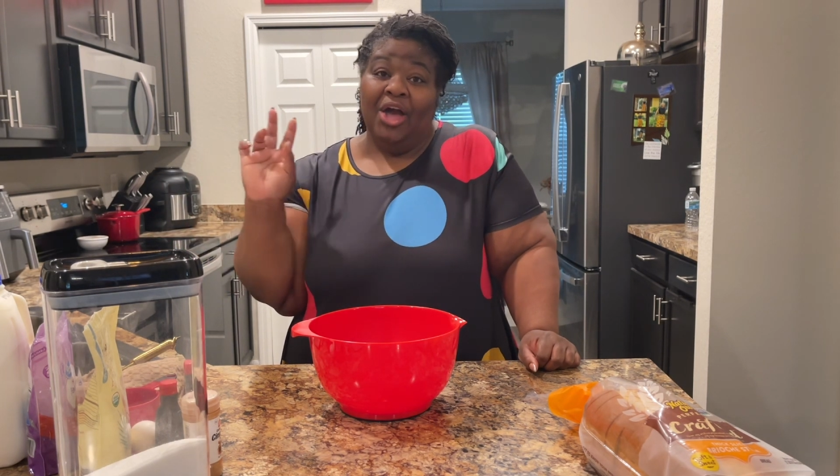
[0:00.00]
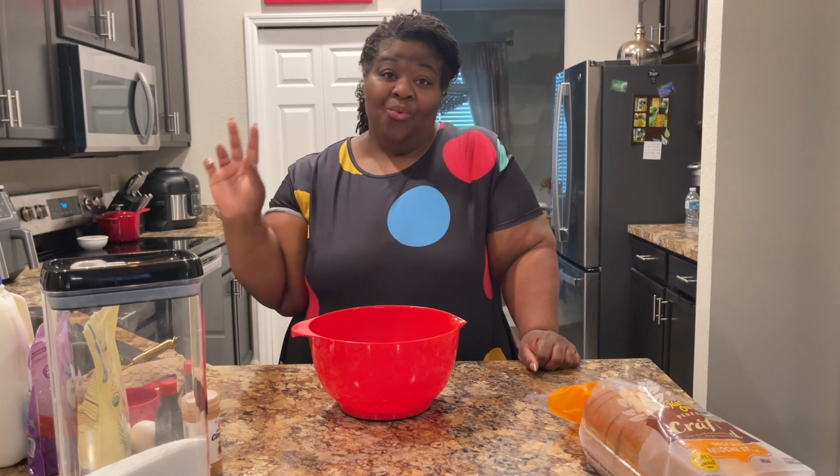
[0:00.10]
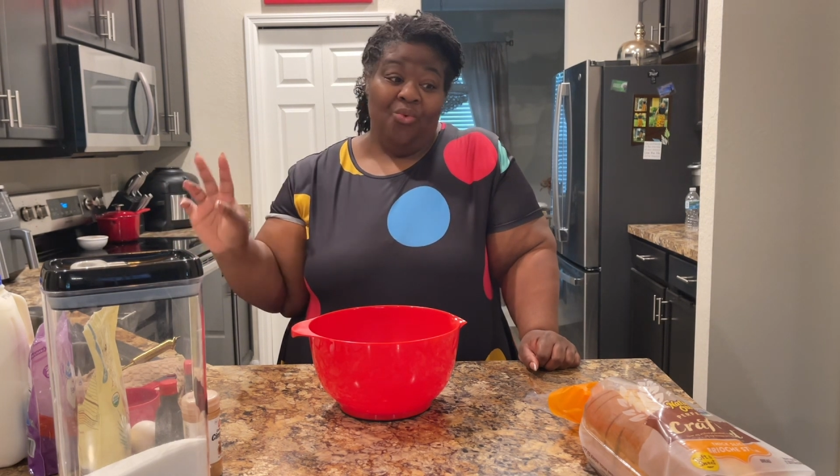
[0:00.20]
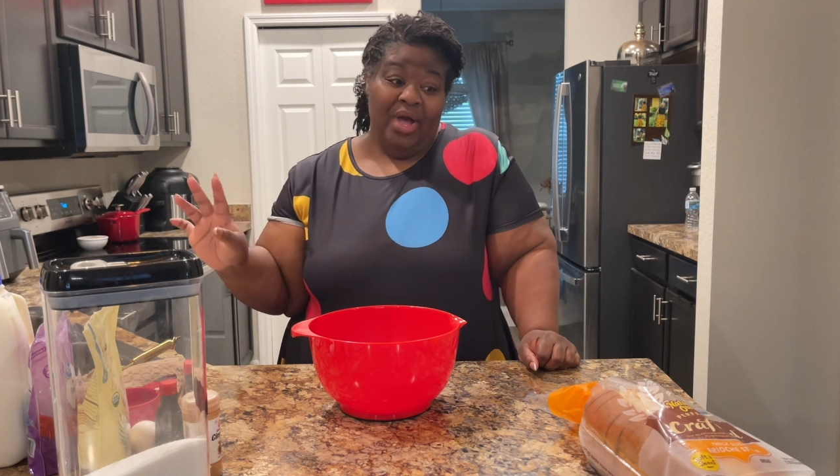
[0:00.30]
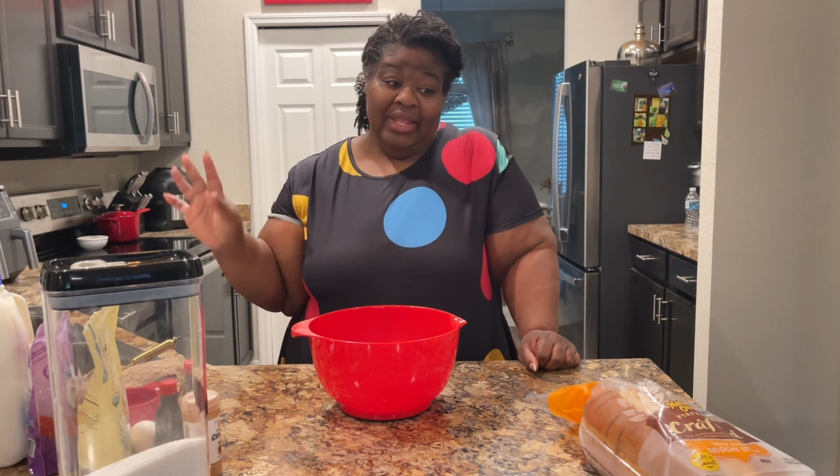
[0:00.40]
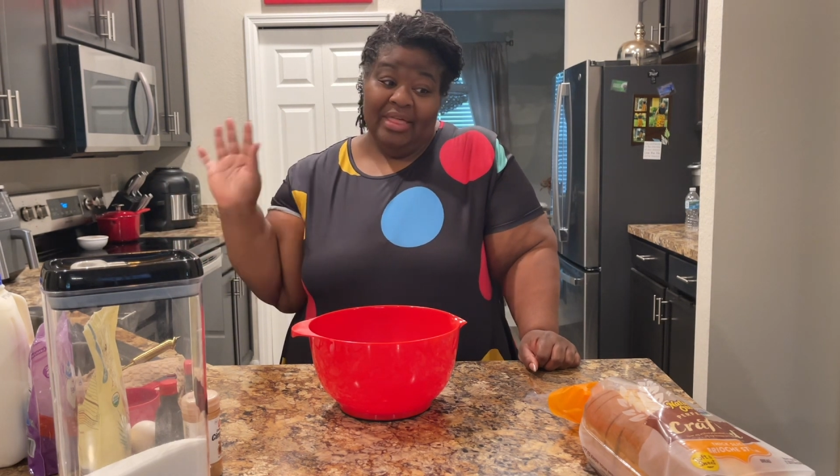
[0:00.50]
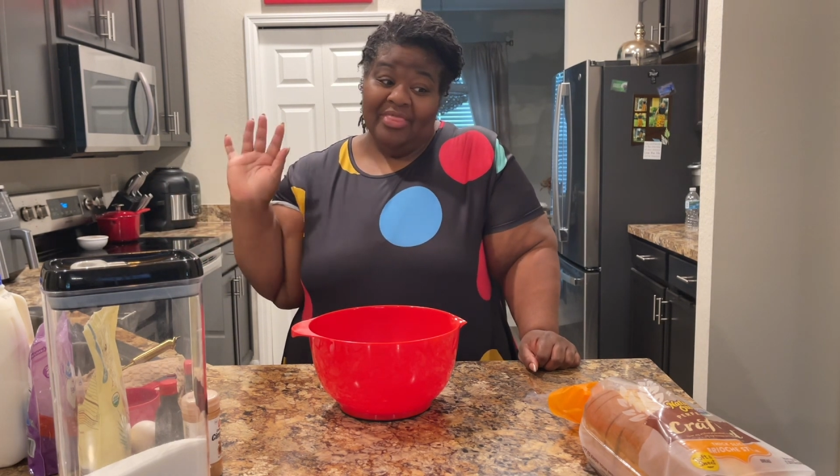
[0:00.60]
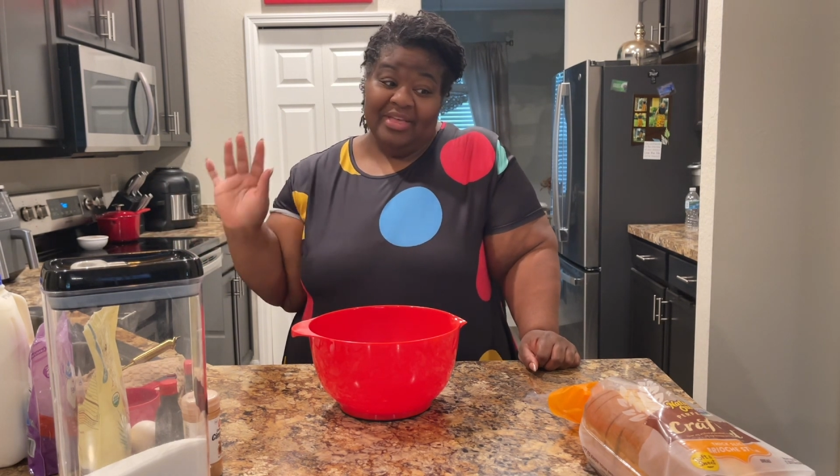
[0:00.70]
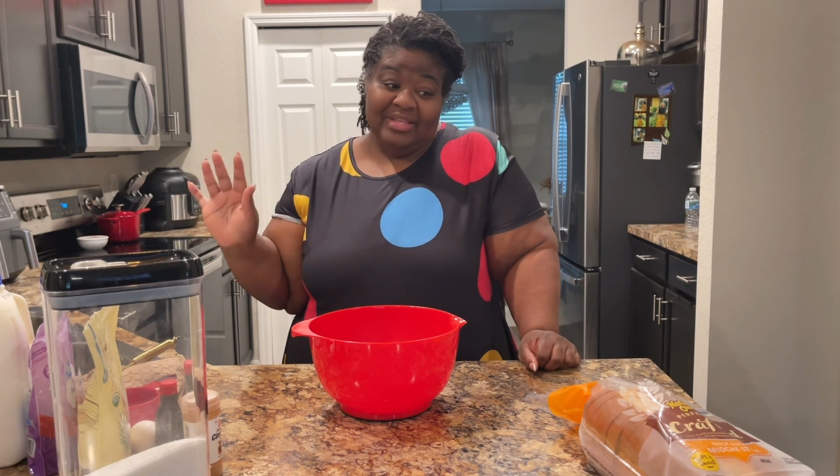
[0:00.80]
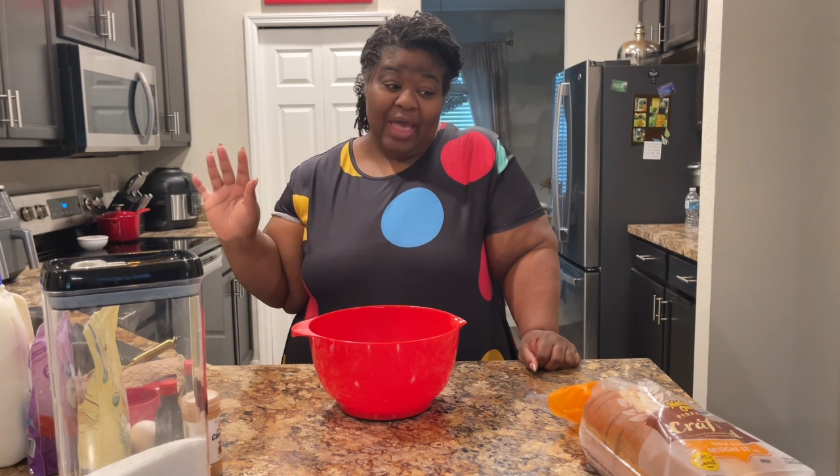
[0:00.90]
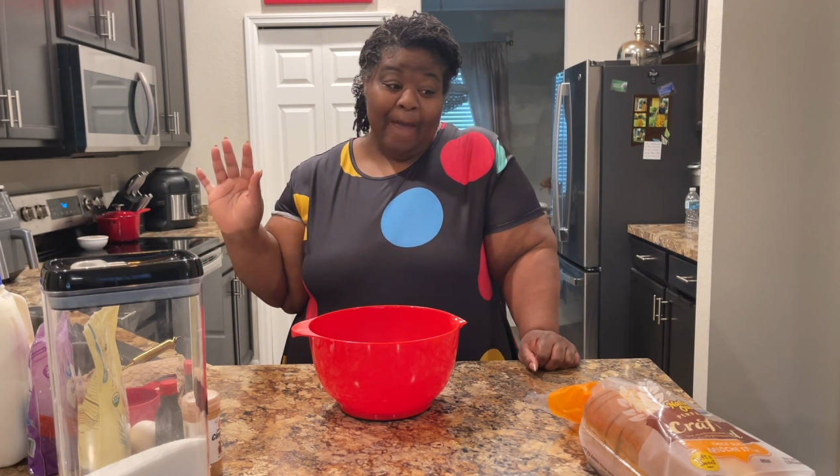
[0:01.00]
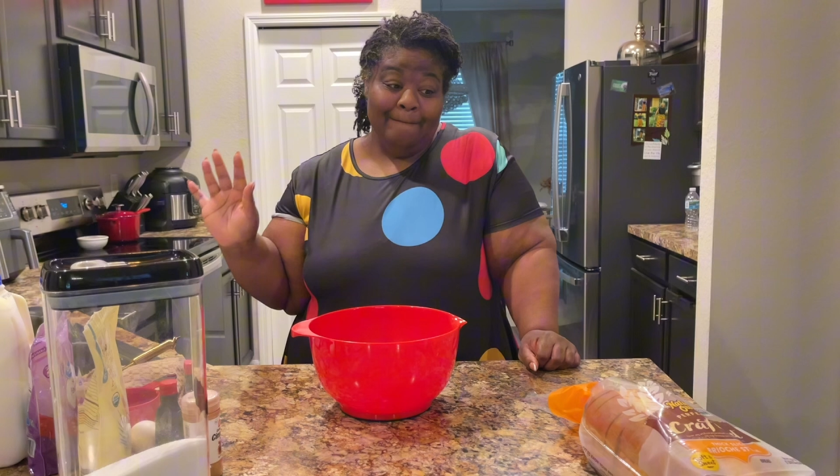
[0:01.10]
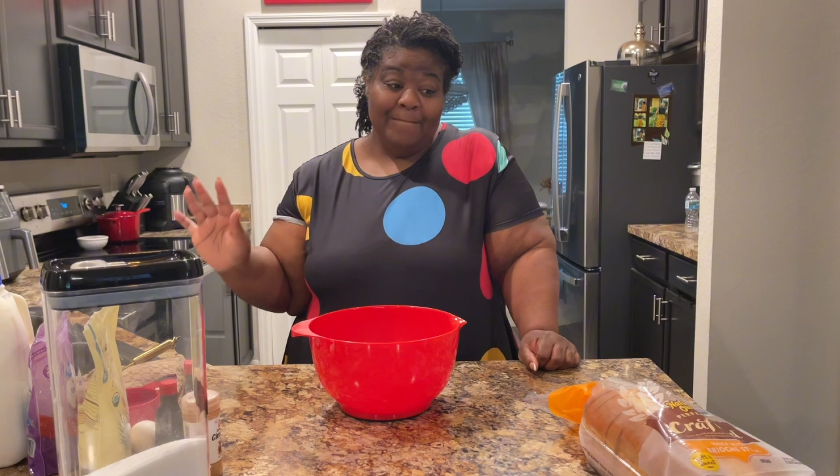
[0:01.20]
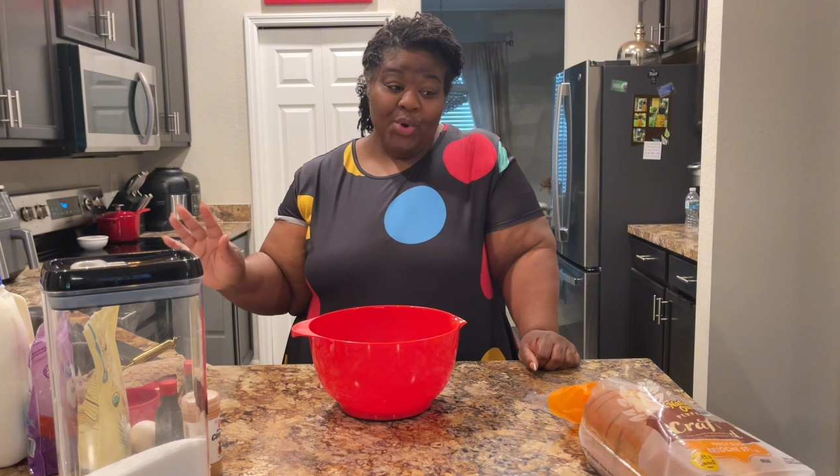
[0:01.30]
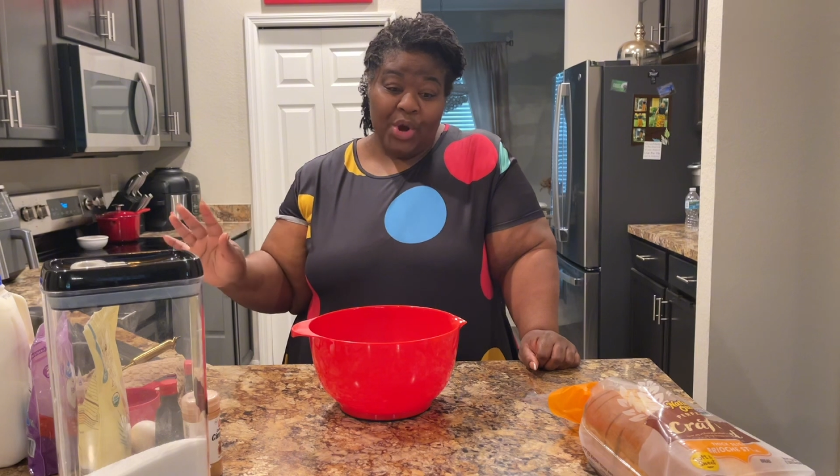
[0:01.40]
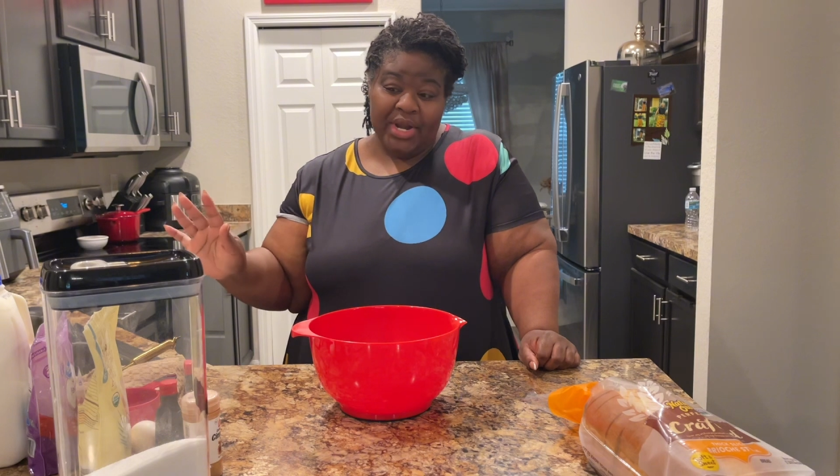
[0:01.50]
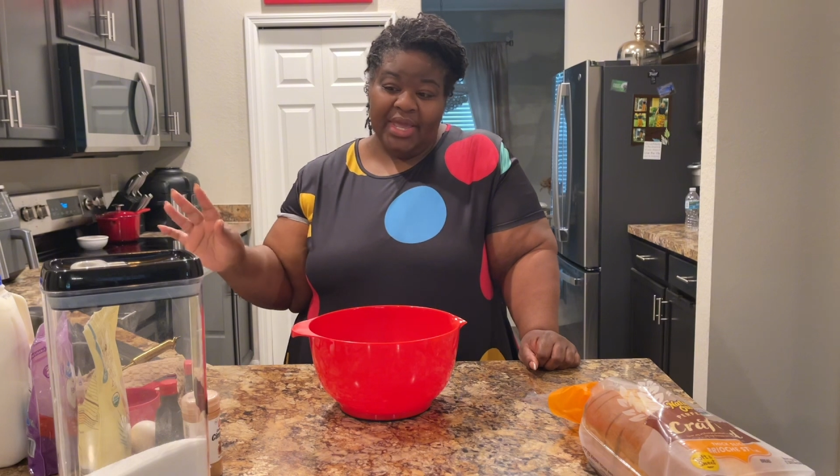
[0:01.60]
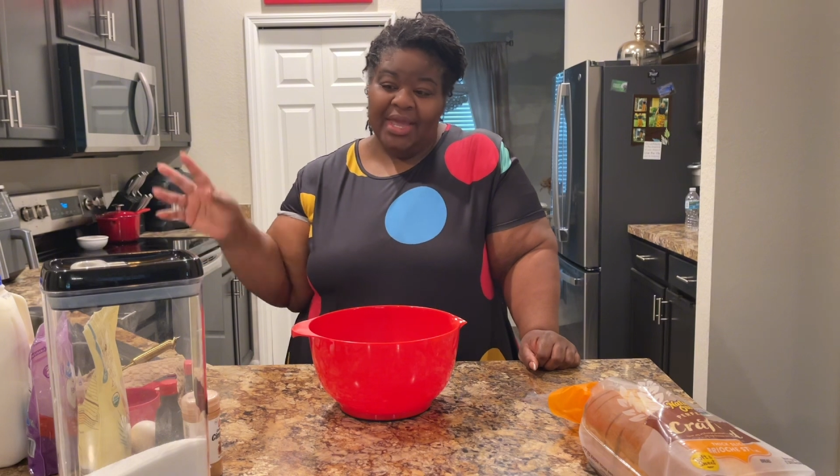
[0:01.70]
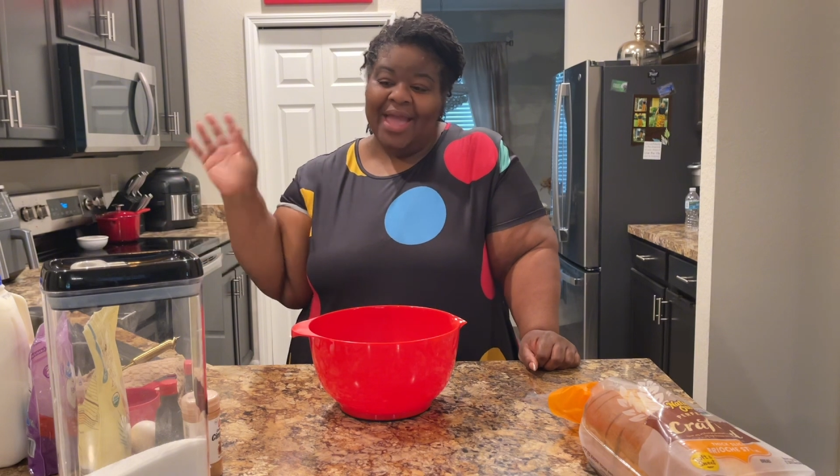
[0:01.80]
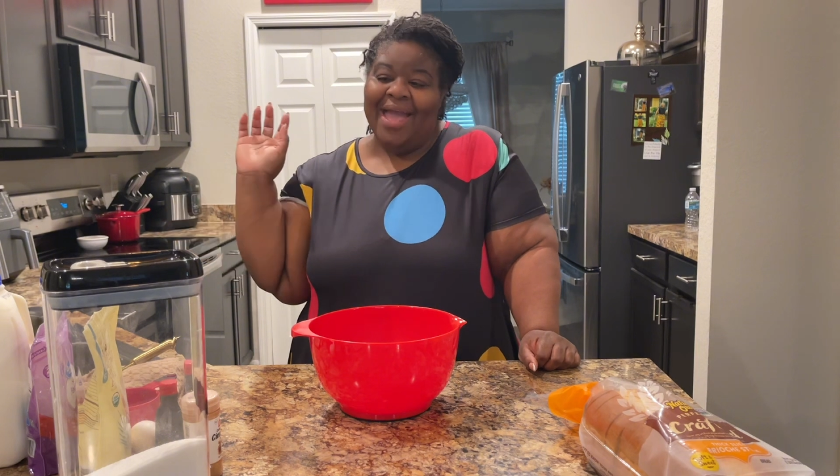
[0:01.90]
one this
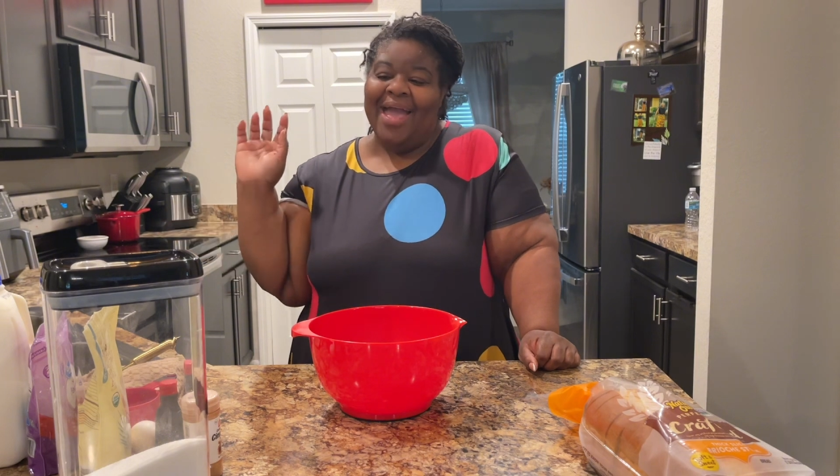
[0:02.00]
morning.